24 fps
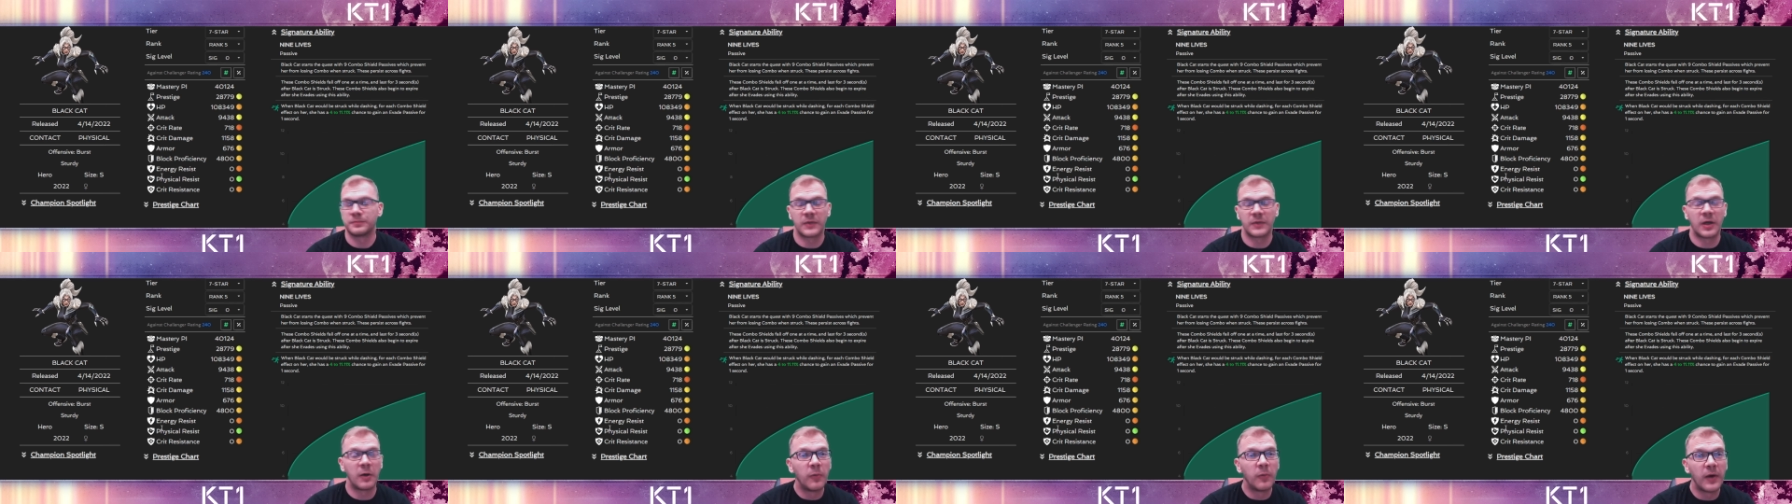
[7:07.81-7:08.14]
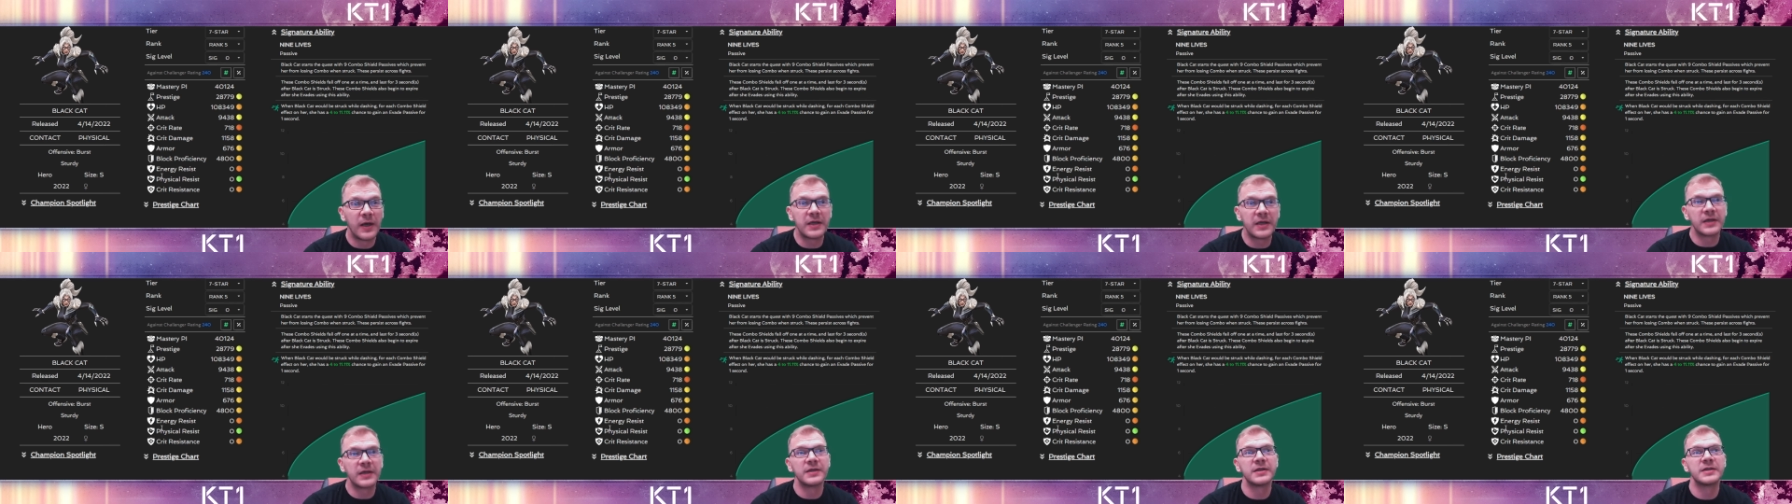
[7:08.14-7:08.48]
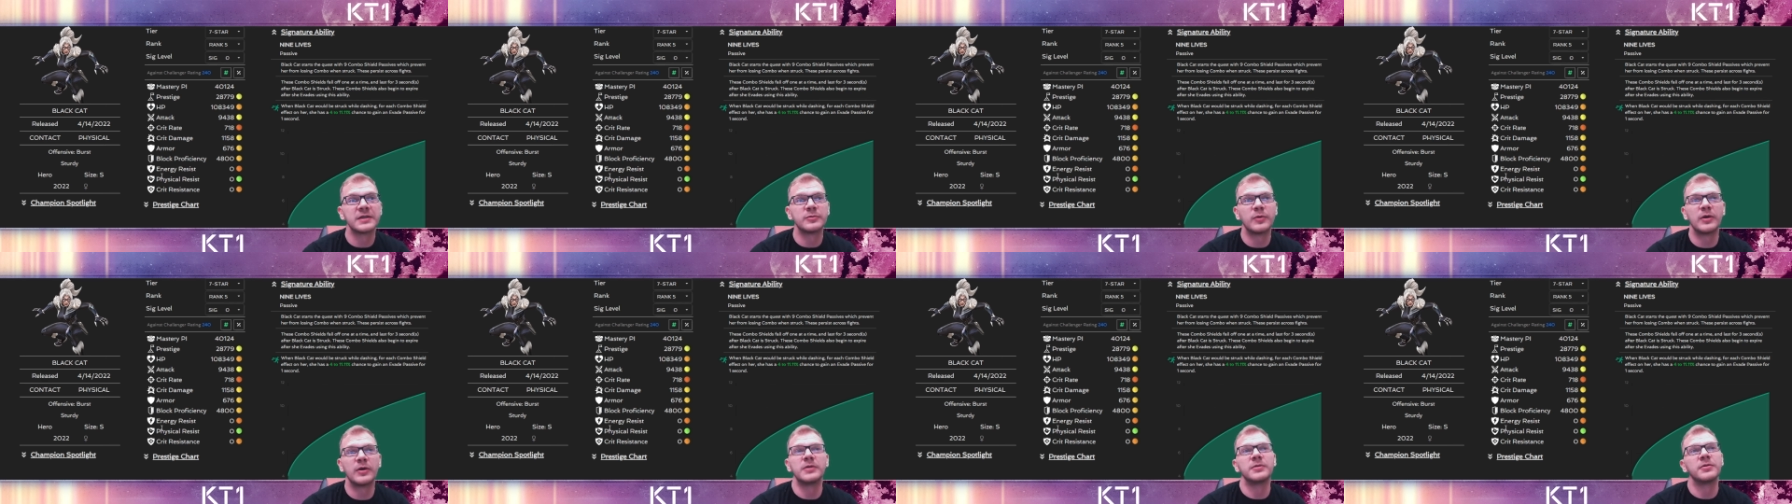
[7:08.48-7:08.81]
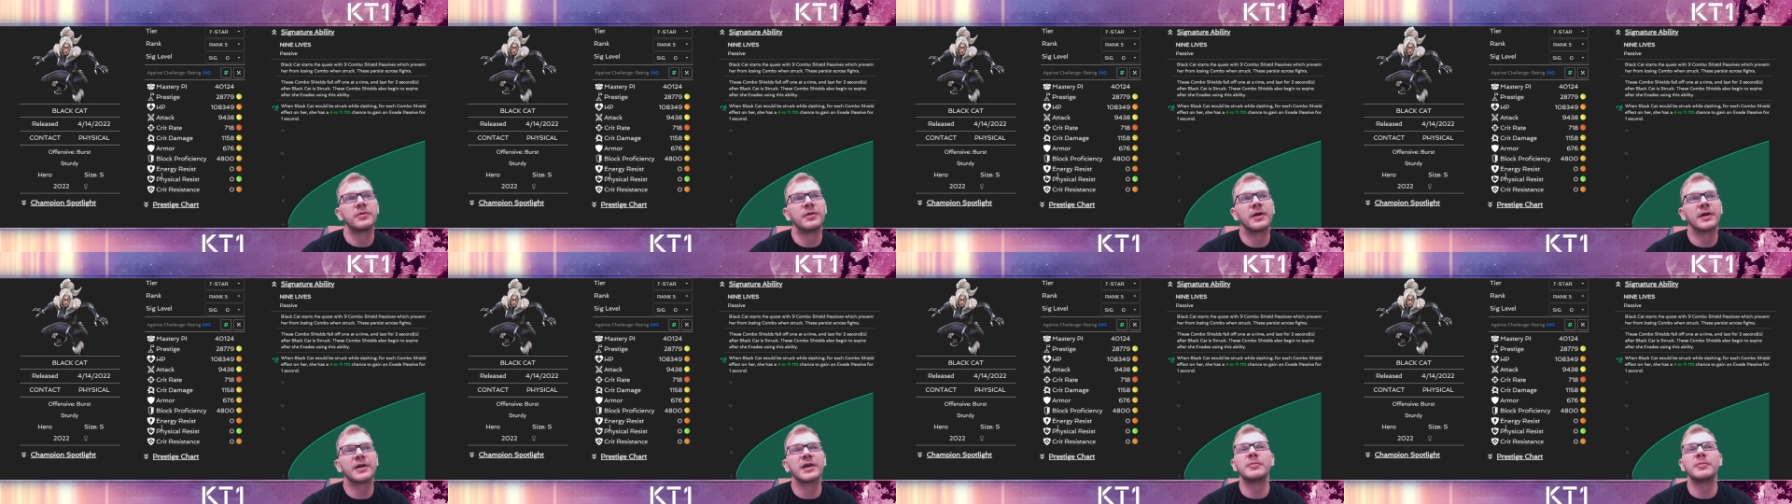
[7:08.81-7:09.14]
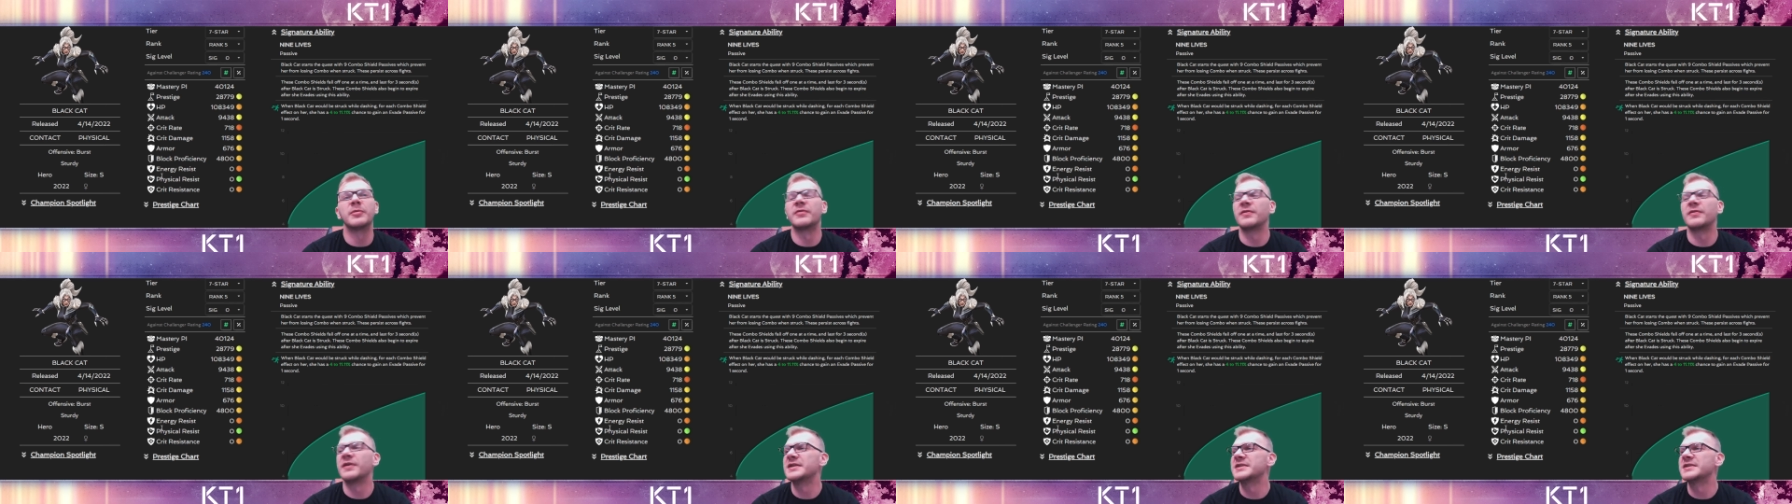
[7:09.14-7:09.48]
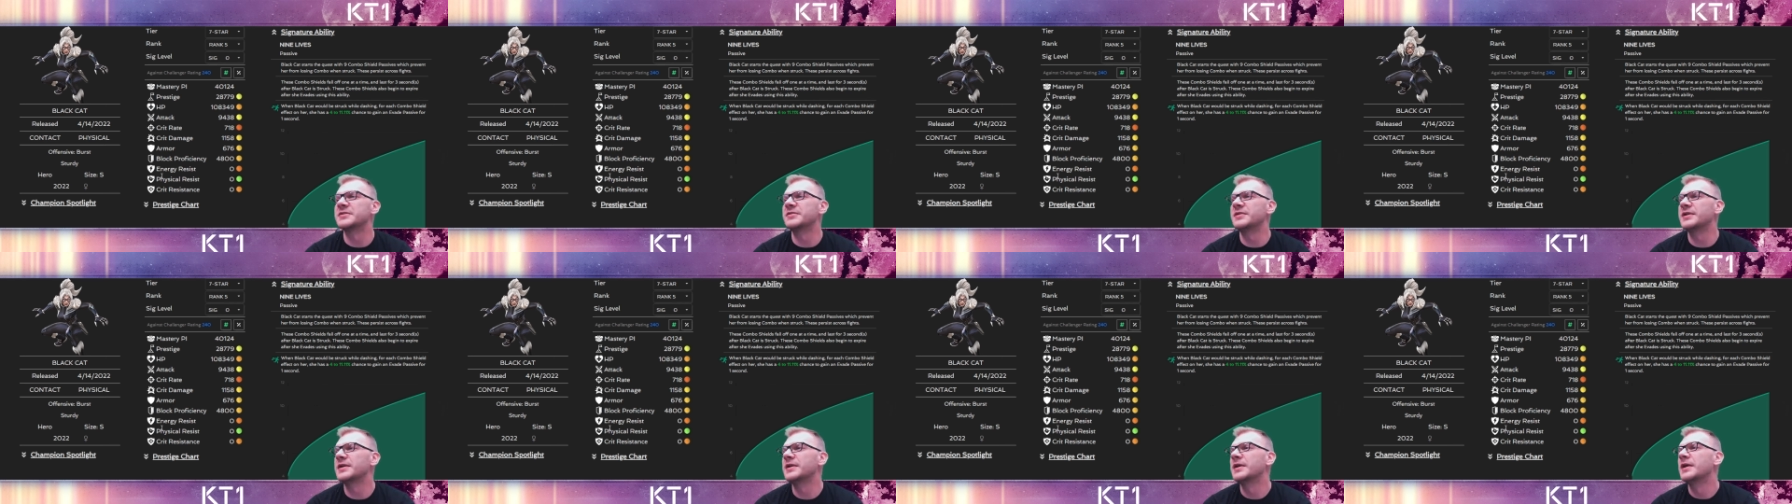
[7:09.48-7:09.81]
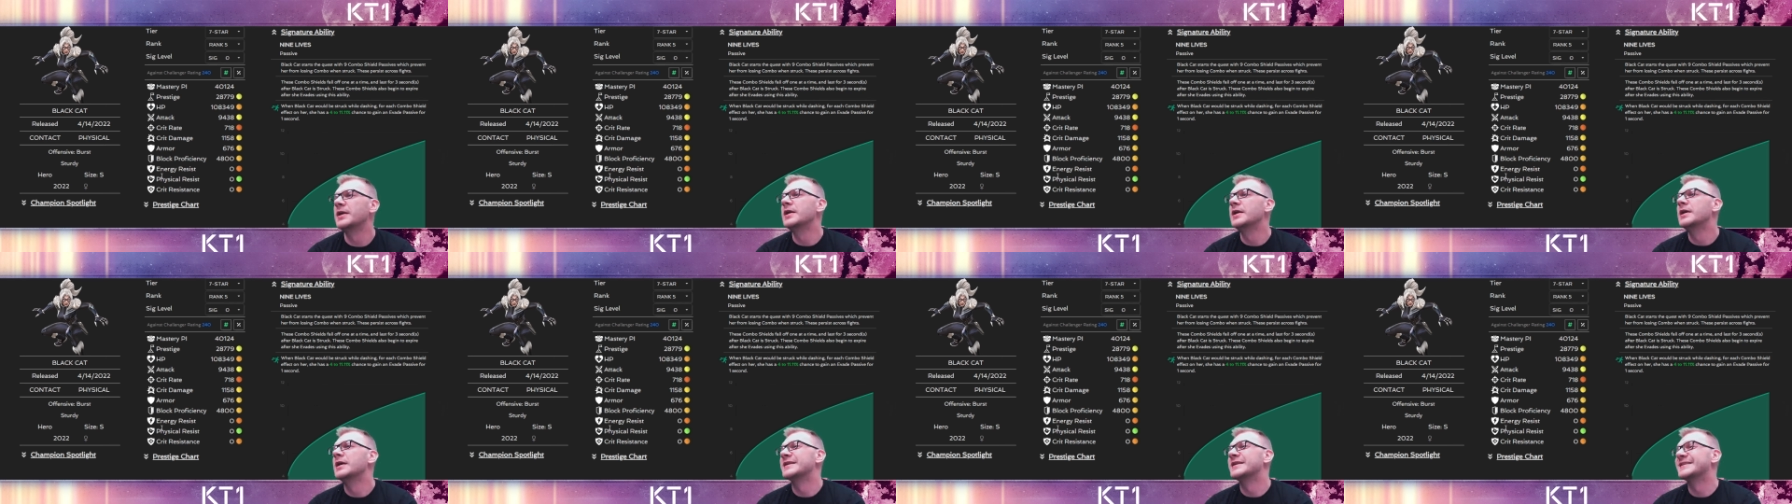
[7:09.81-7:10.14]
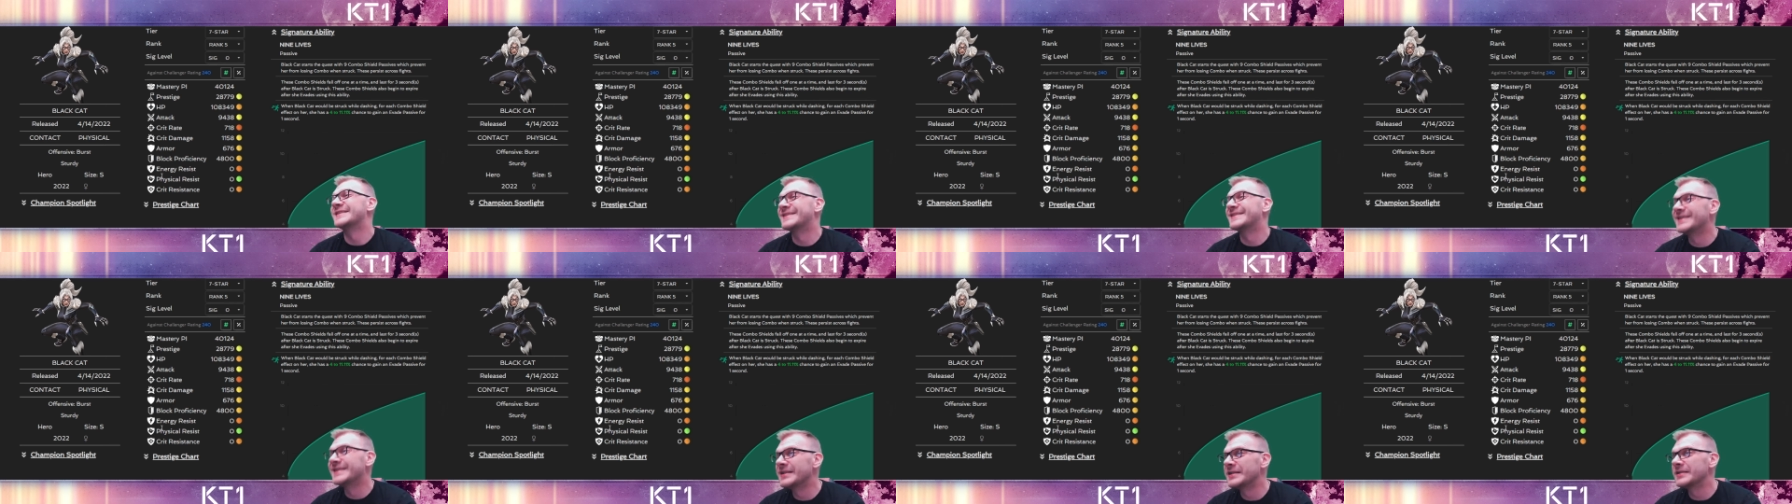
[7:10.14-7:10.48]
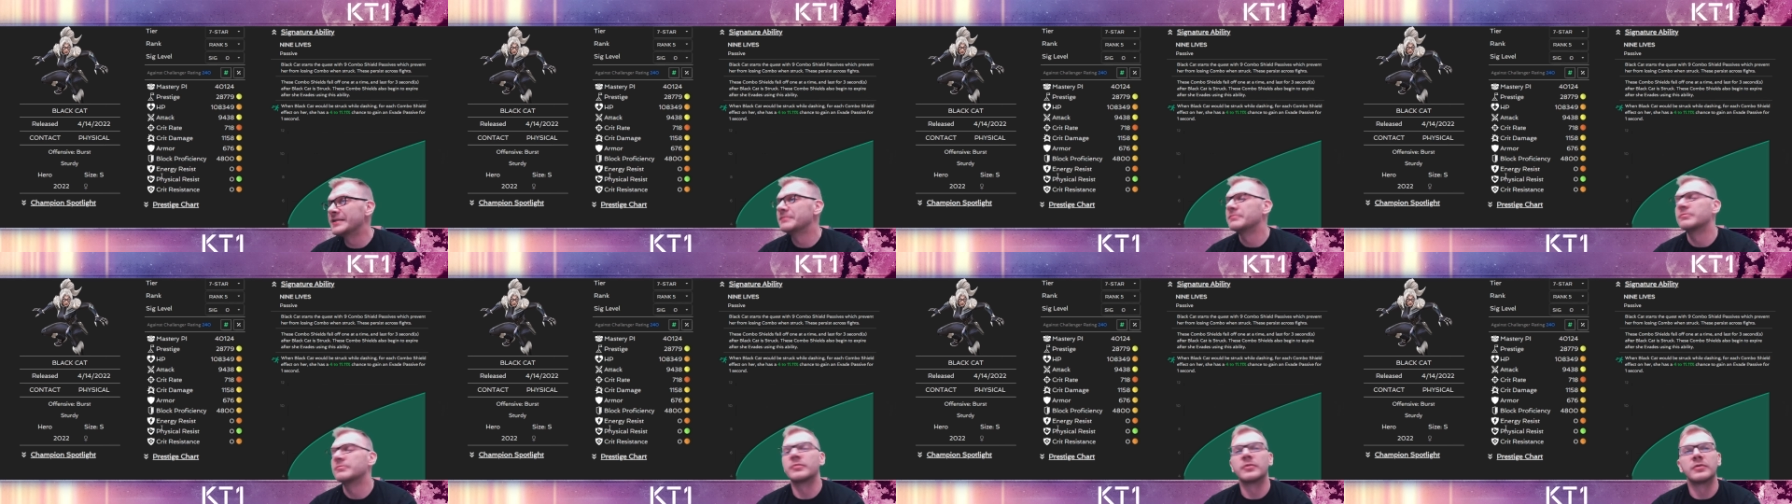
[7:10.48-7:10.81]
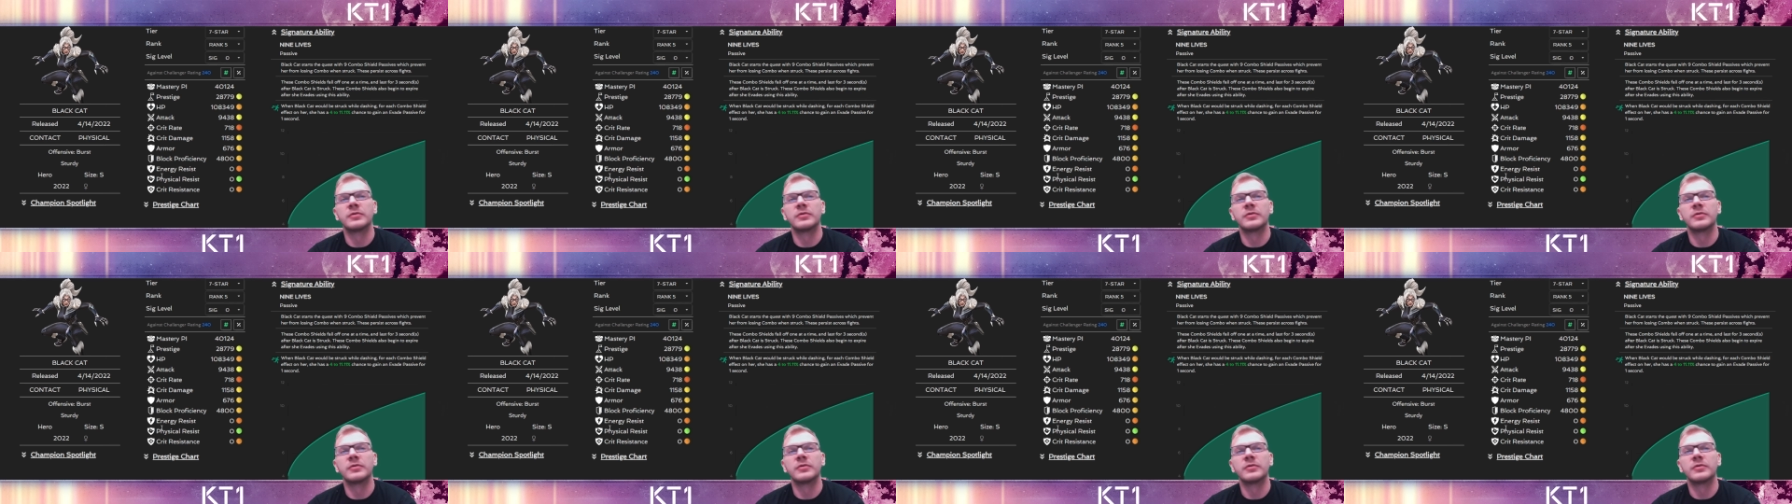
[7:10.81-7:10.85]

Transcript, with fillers: awakened as well to rank up offensively. Still